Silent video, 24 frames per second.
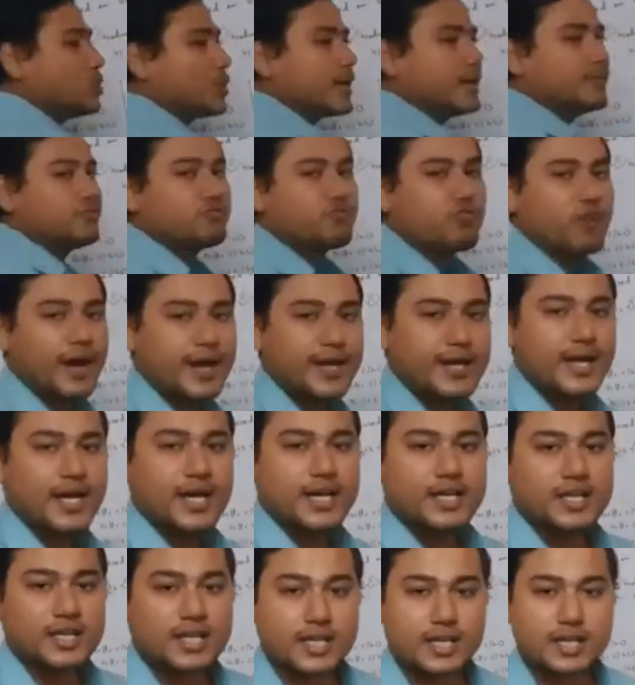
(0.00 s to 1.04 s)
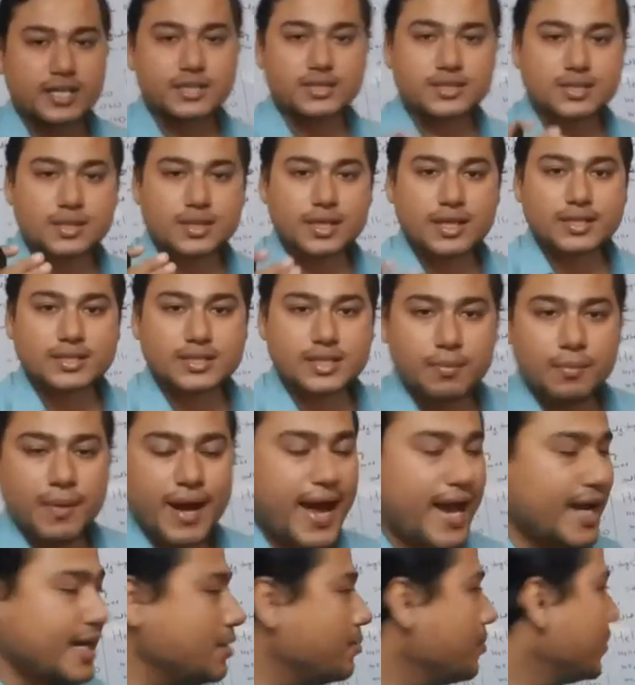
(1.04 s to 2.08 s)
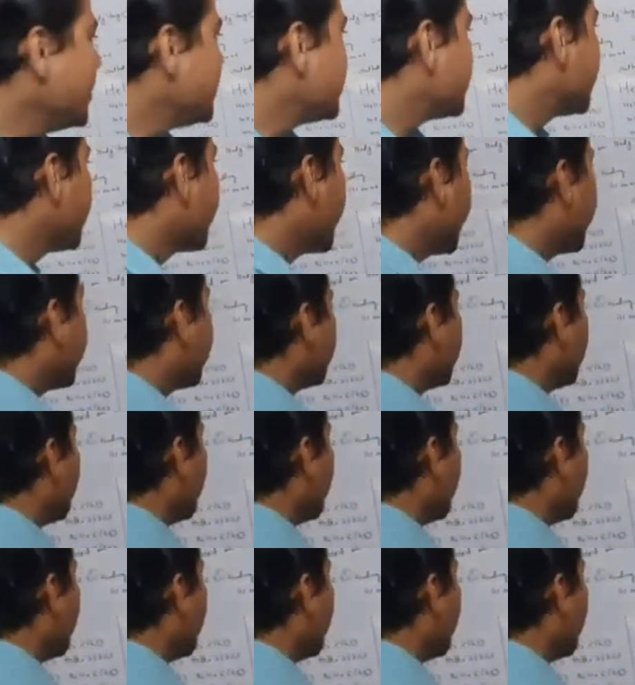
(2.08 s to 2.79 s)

can find some elements like